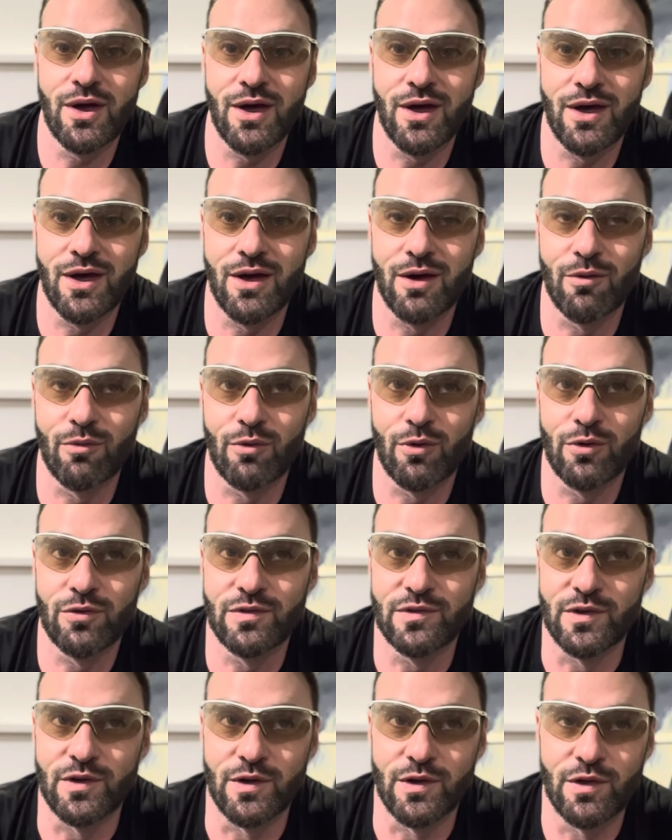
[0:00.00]
We're on
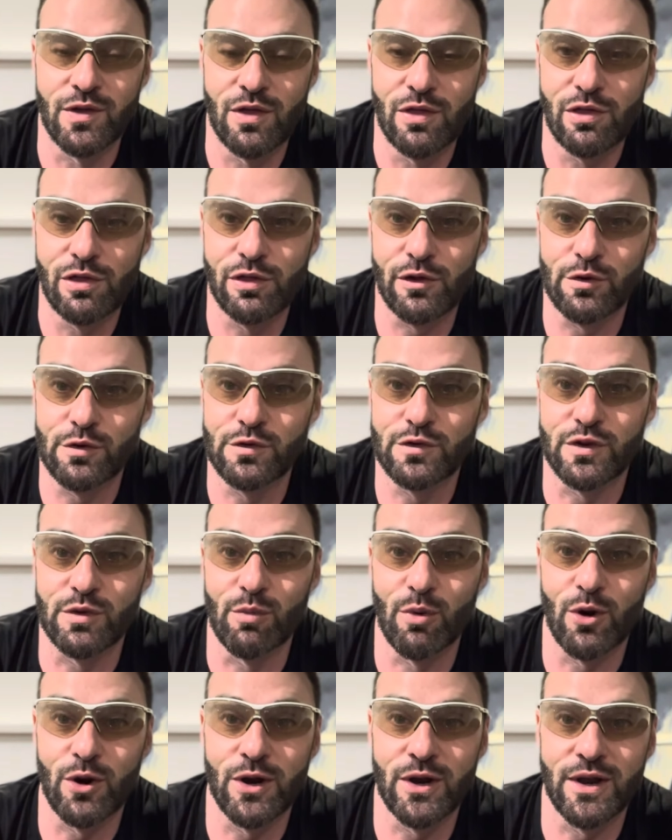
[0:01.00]
to Thursday
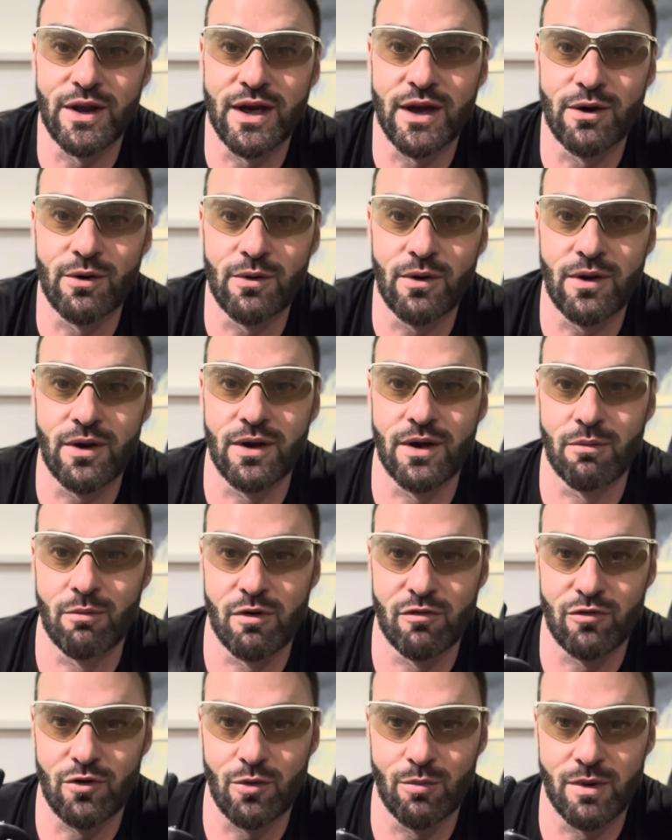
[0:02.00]
morning now.
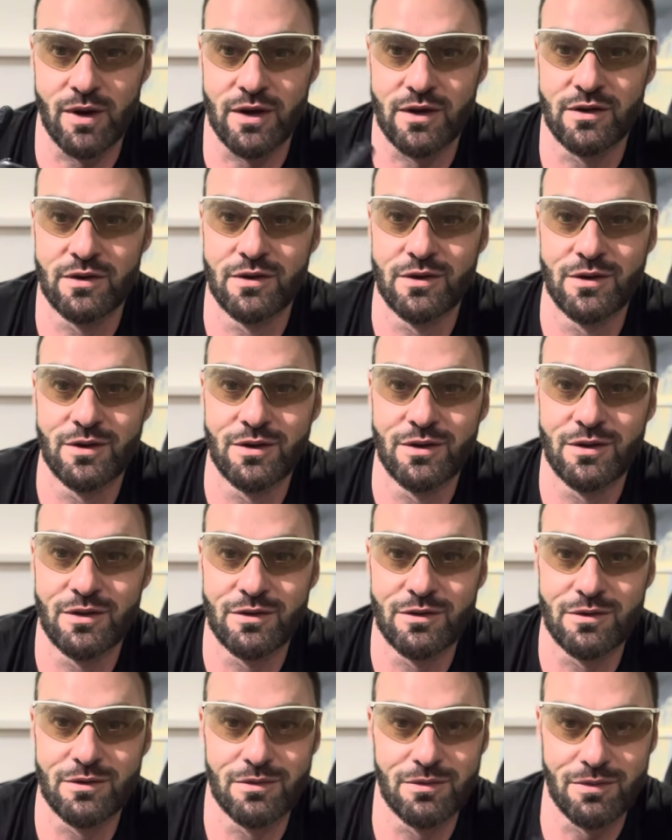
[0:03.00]
I've got they're
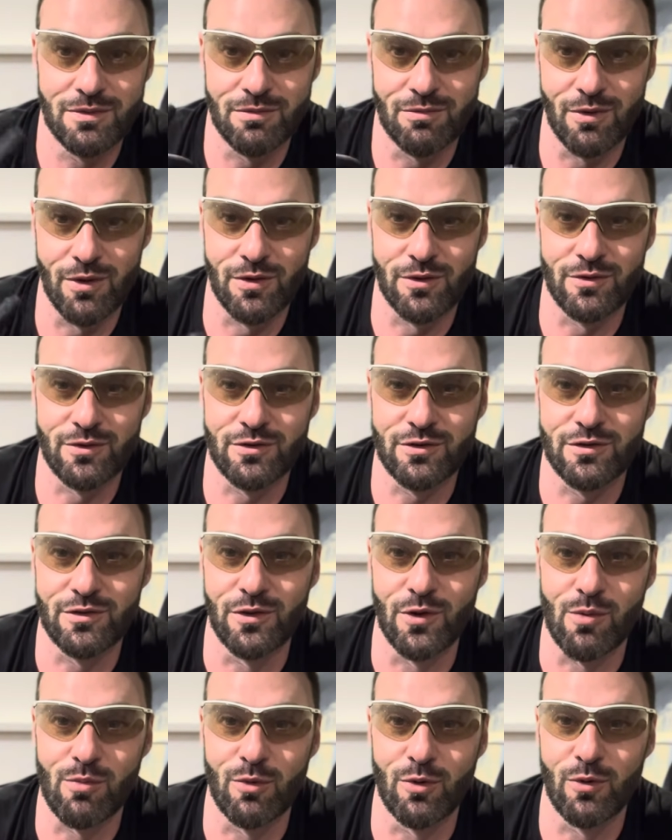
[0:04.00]
just
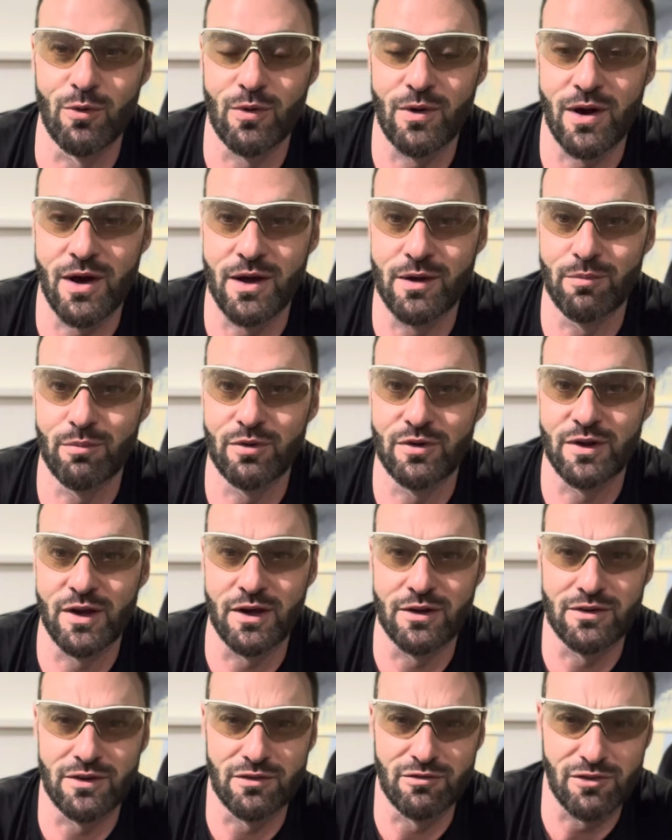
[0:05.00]
normal eye
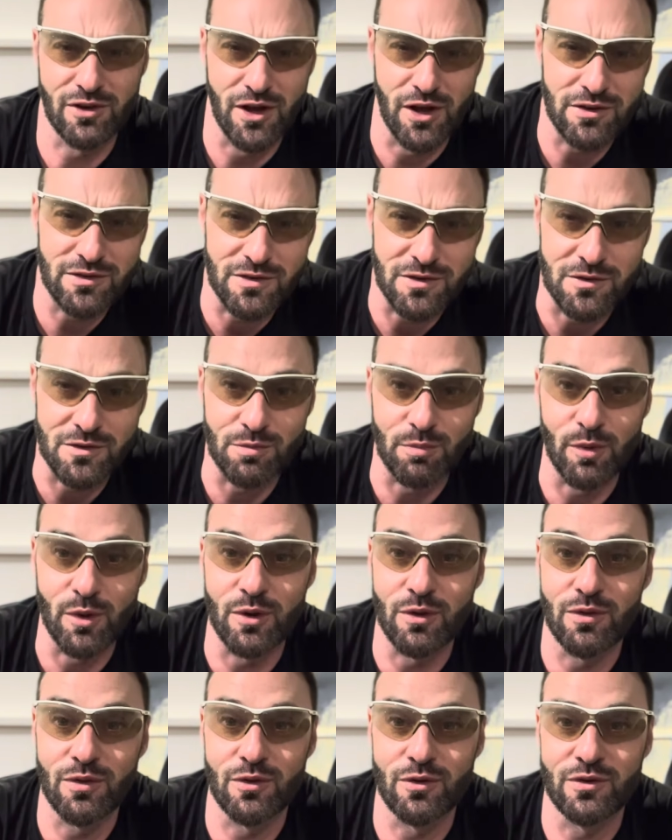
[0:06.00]
protective glasses,
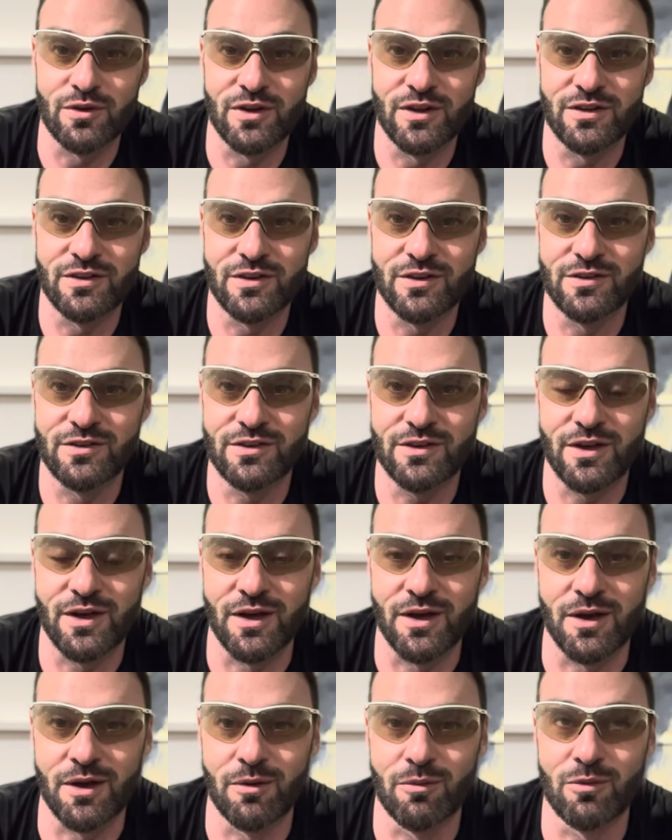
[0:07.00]
but they're tinted
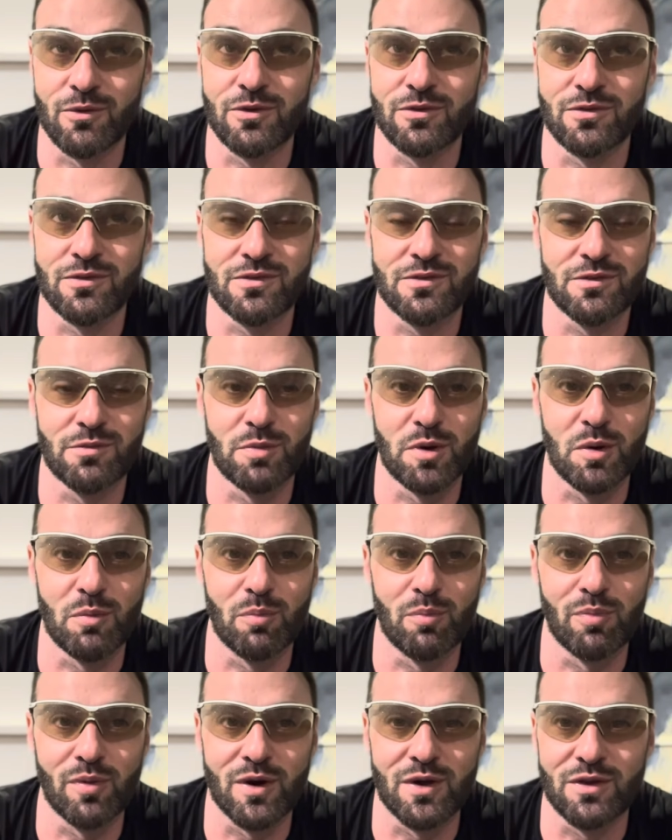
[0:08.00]
because it's a
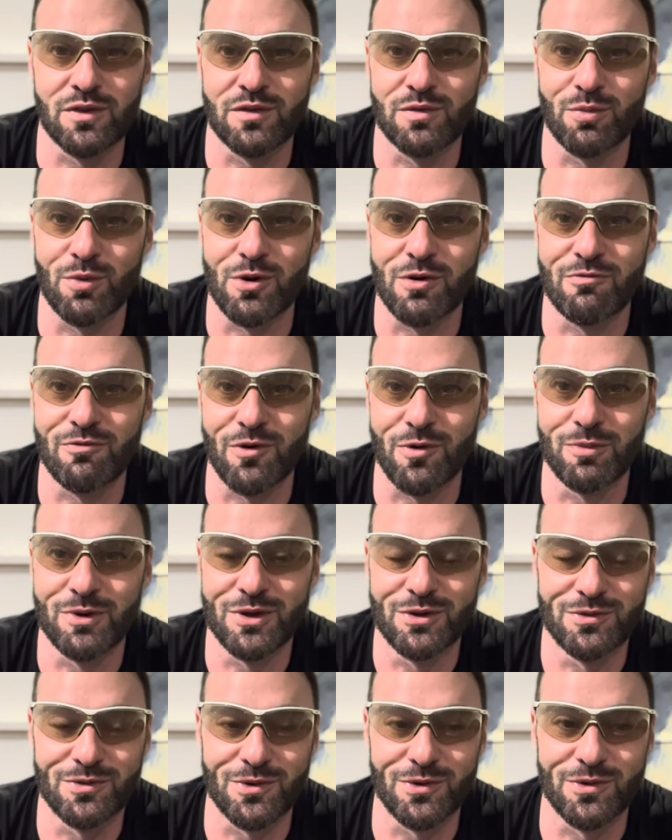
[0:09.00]
bit bright this morning for
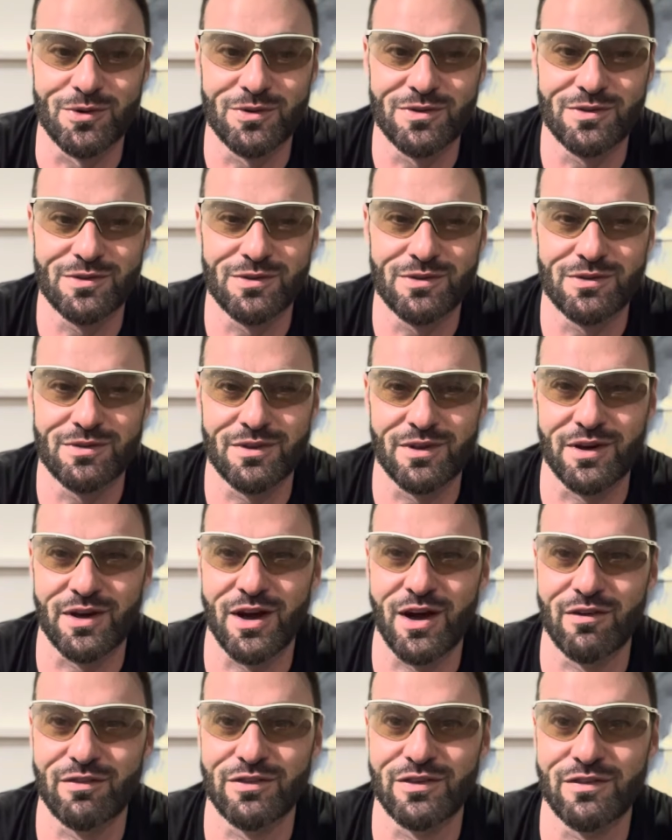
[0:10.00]
me. So it's like
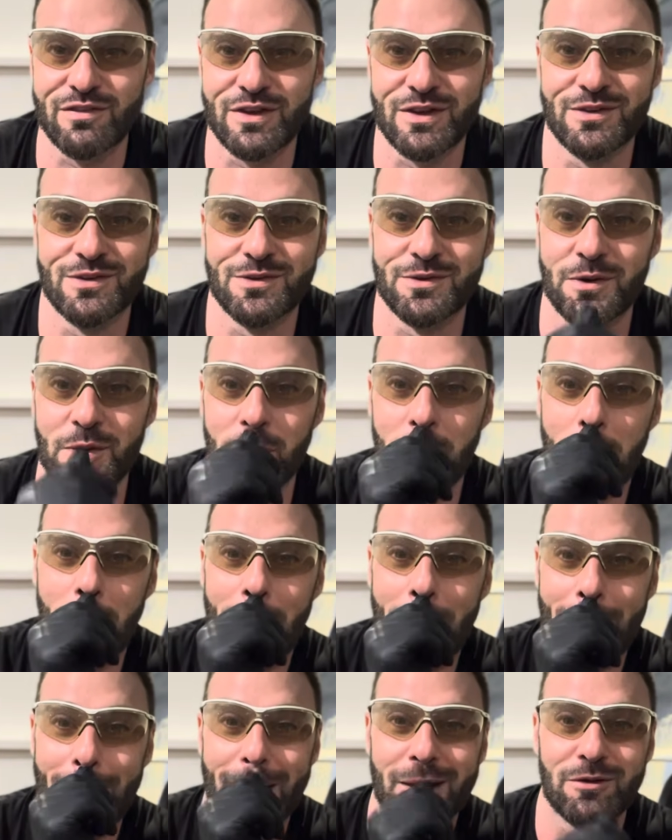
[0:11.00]
7:30, so
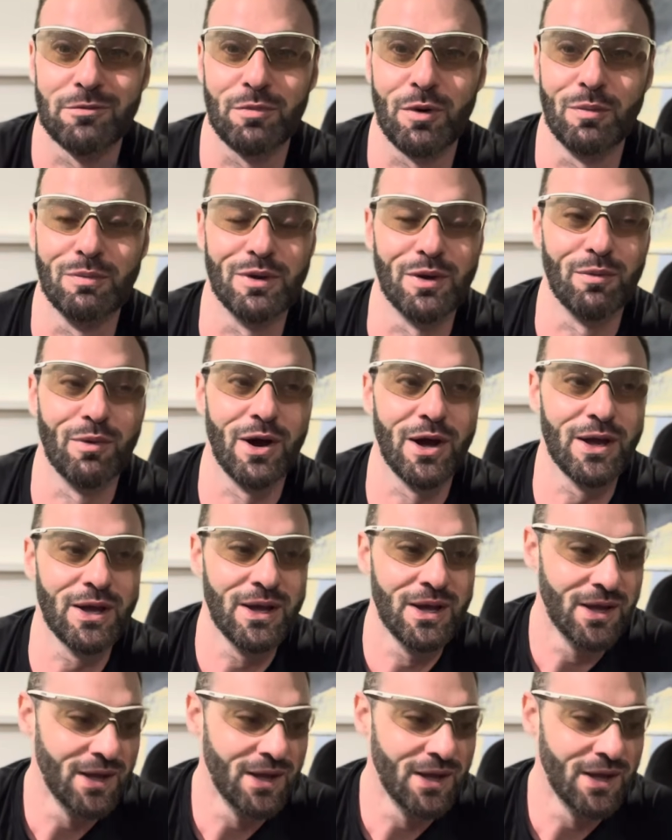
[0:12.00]
that's probably why.